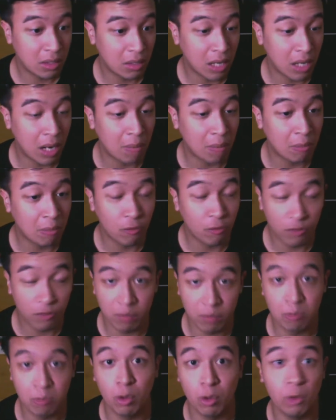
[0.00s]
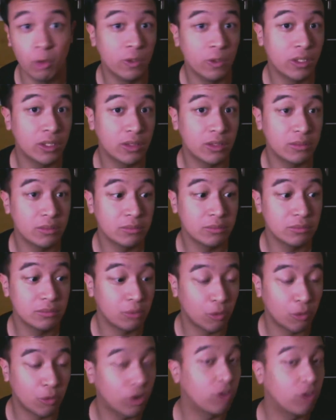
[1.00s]
I'm a film goer
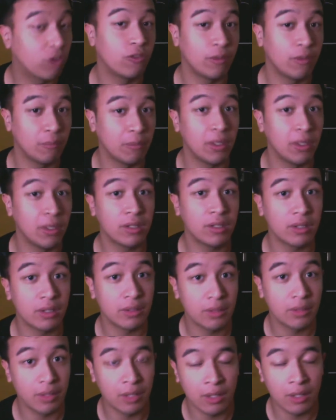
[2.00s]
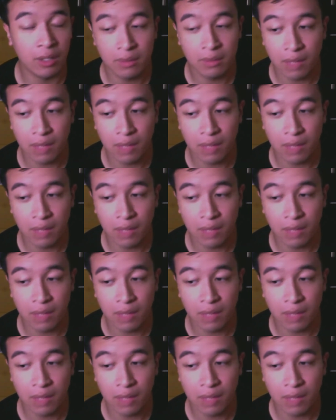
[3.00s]
before a filmmaker, you know.